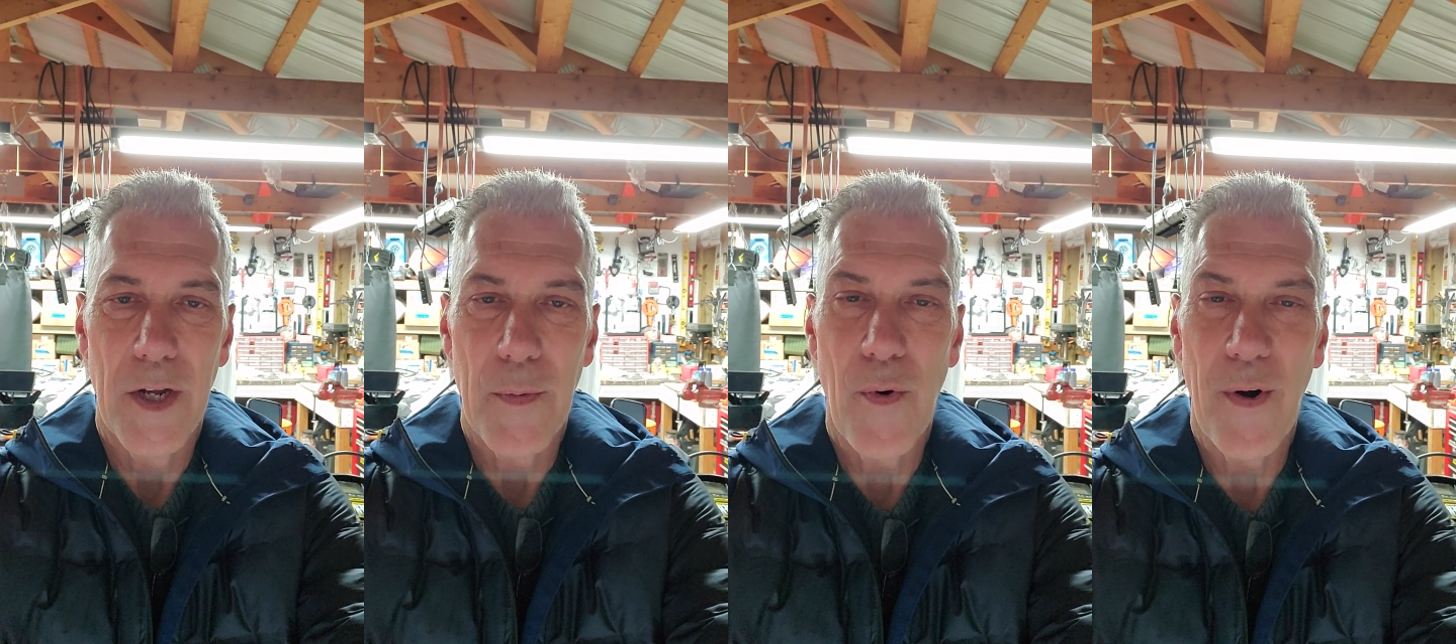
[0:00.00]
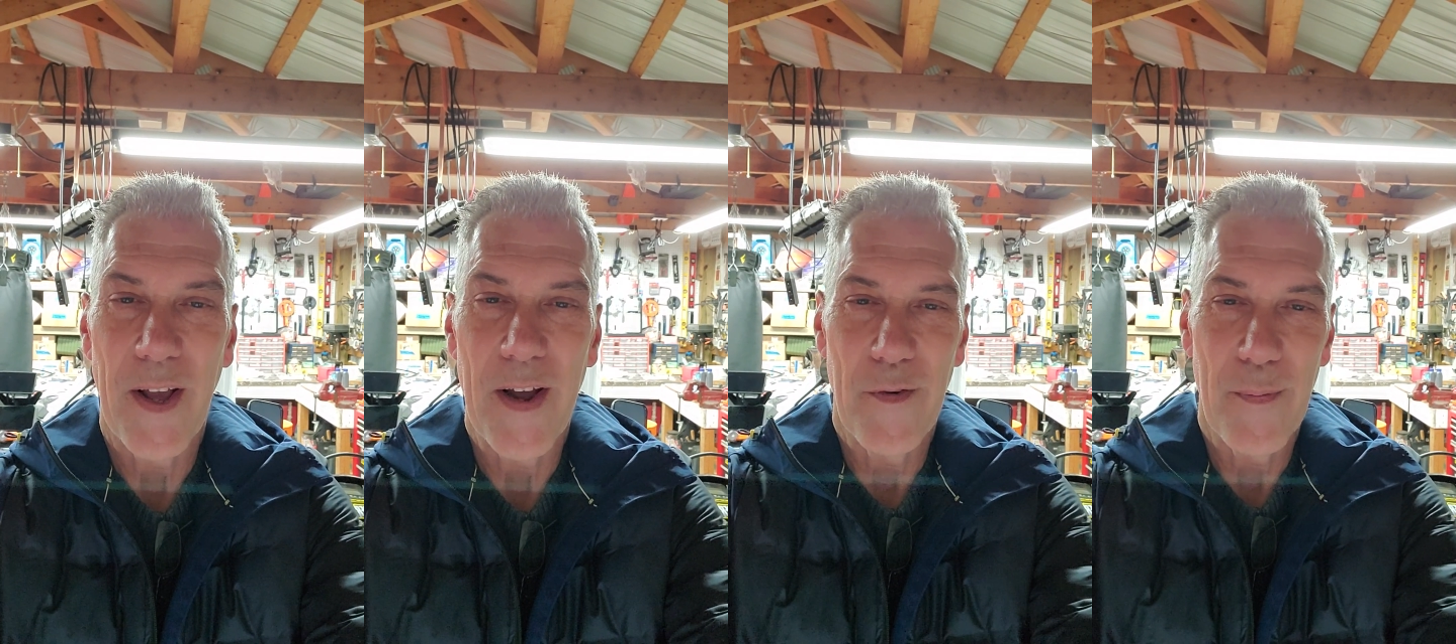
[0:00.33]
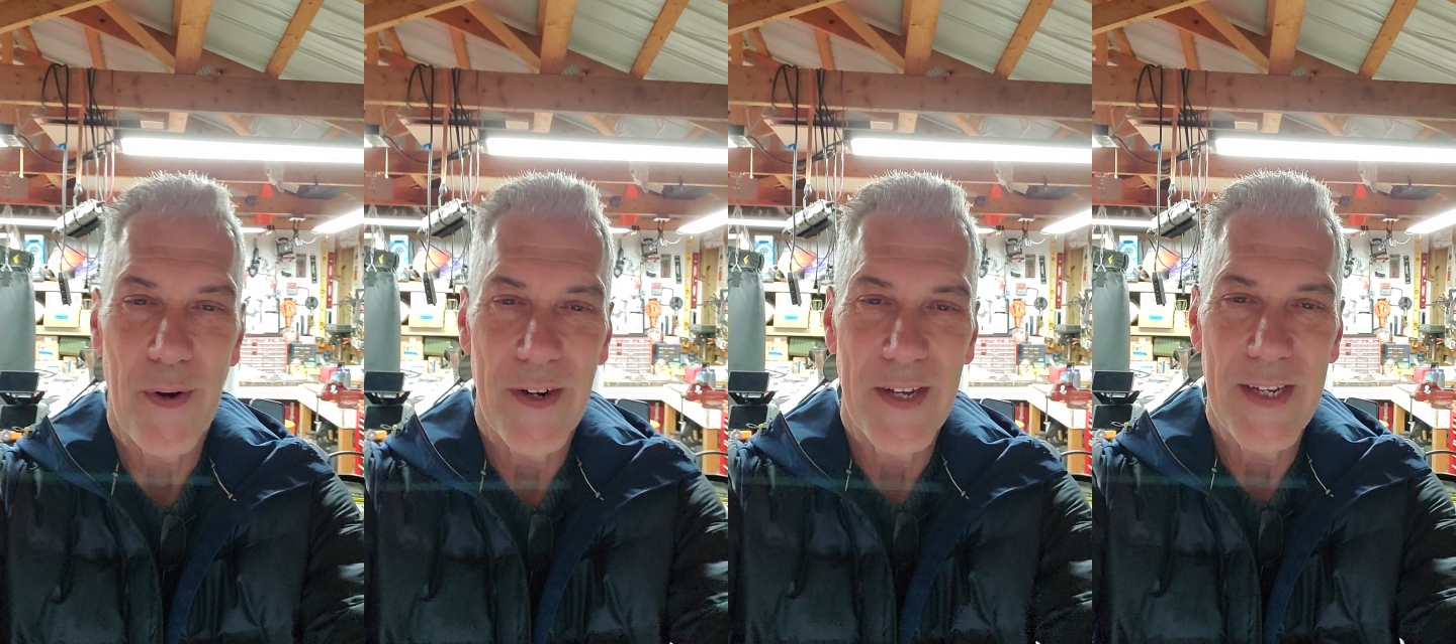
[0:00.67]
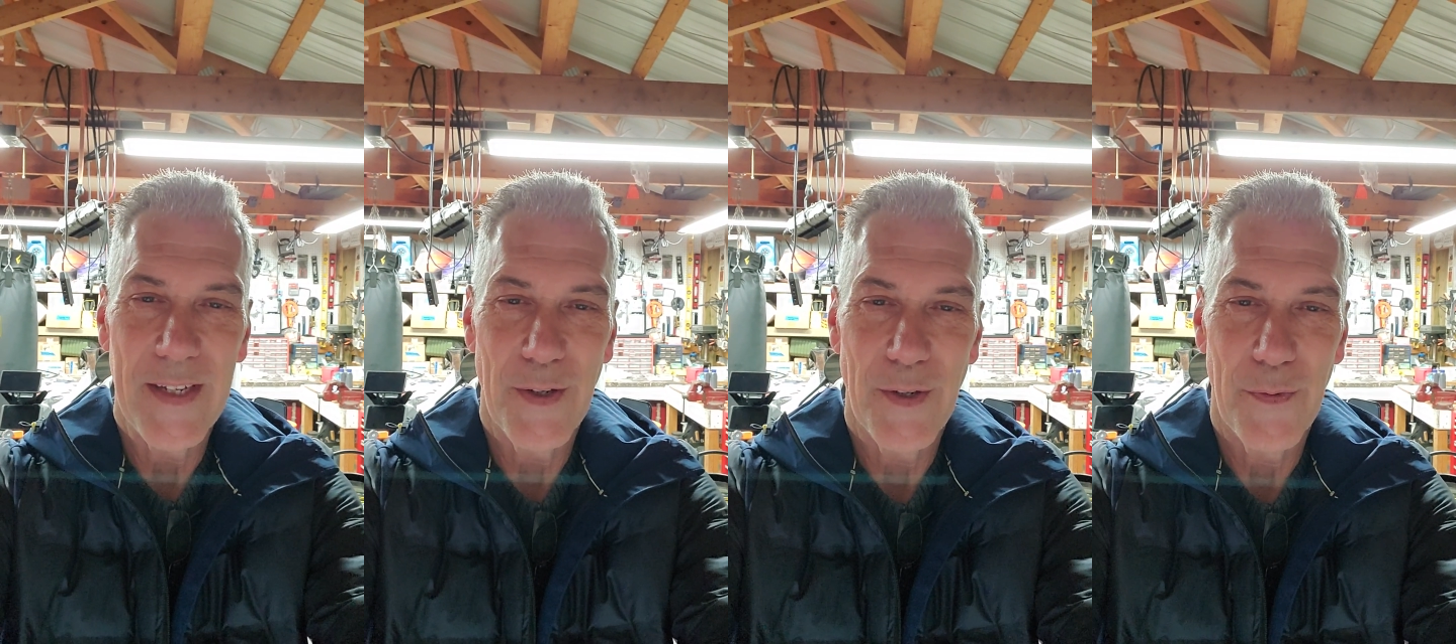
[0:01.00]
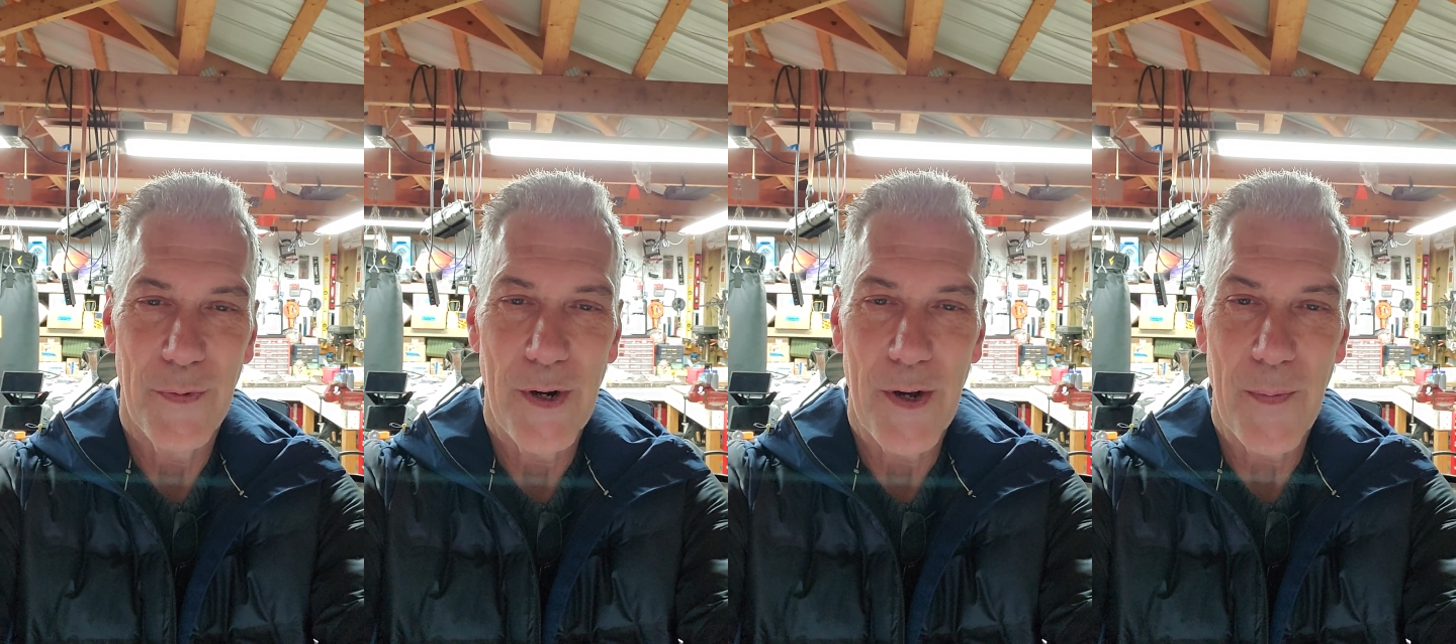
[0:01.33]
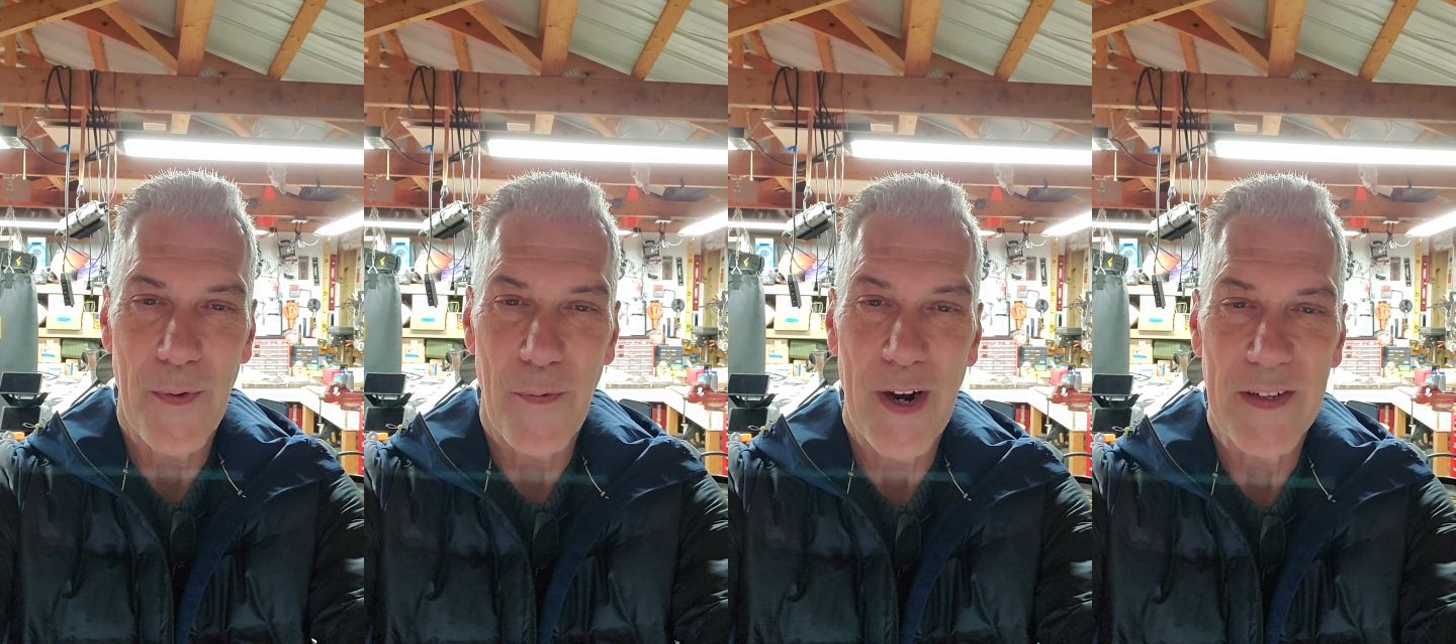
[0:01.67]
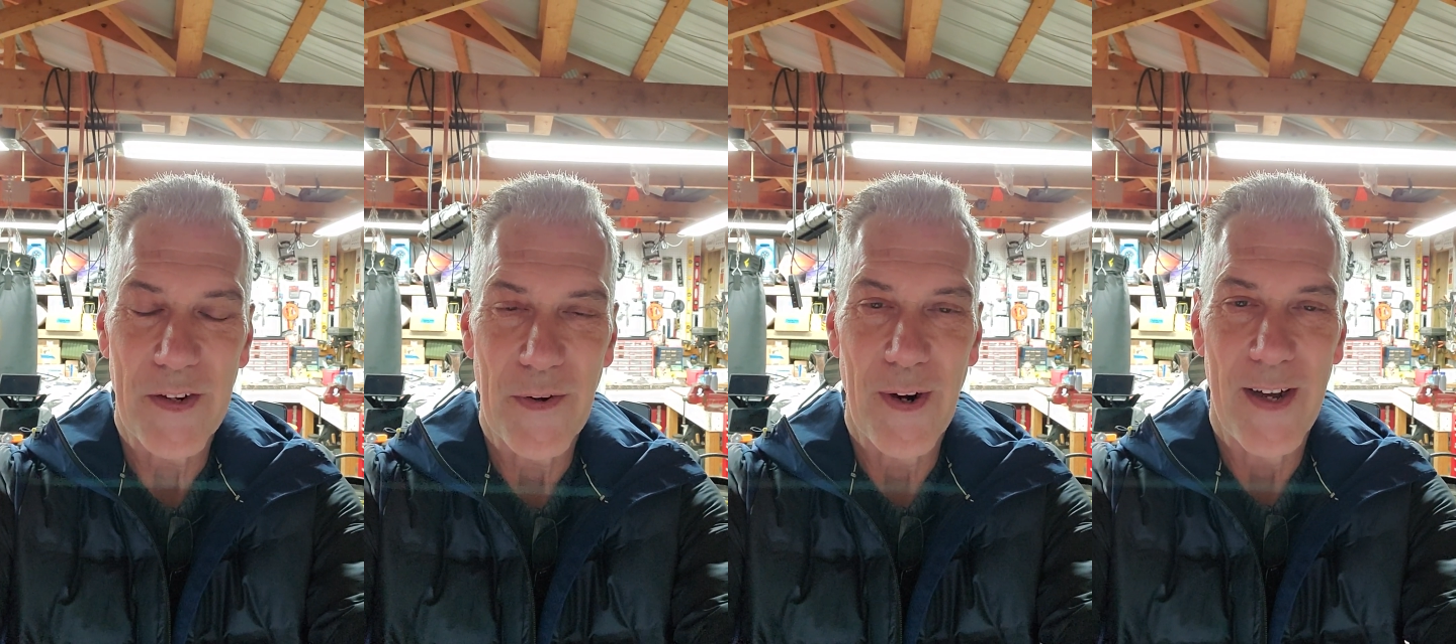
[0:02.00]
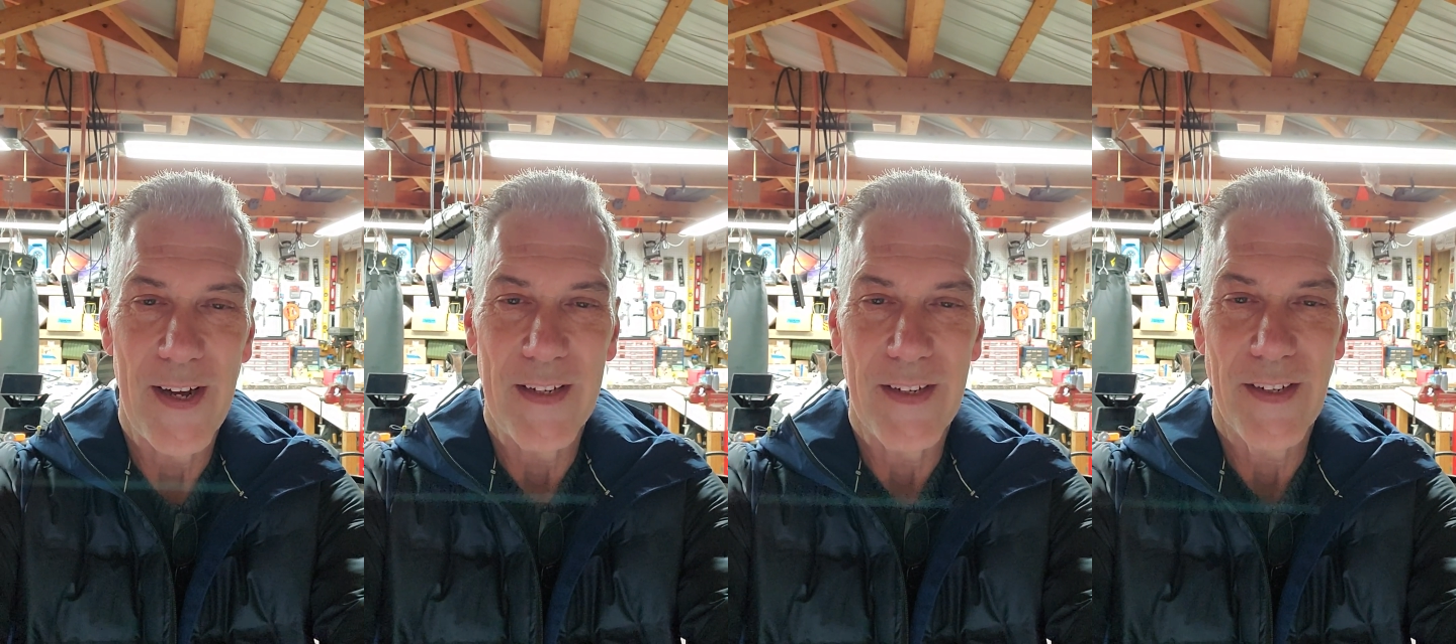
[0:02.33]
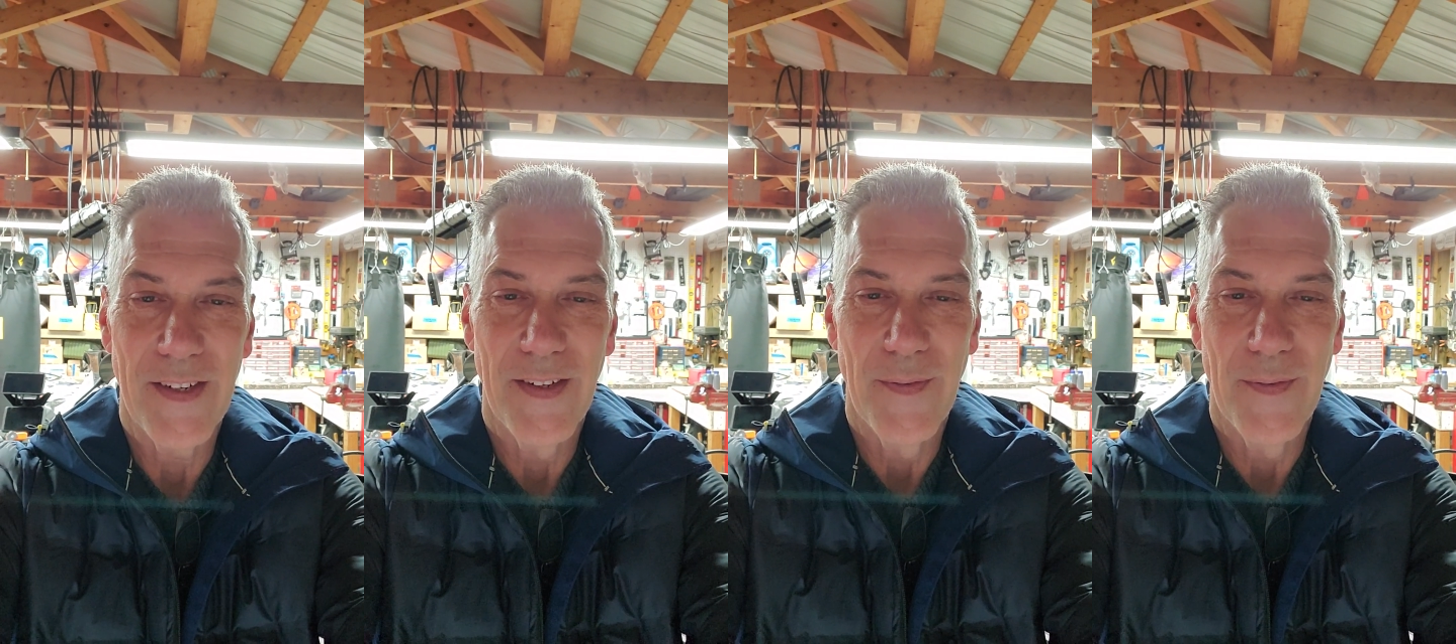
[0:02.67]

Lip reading: Good morning, everybody. Welcome to Ray's Garage.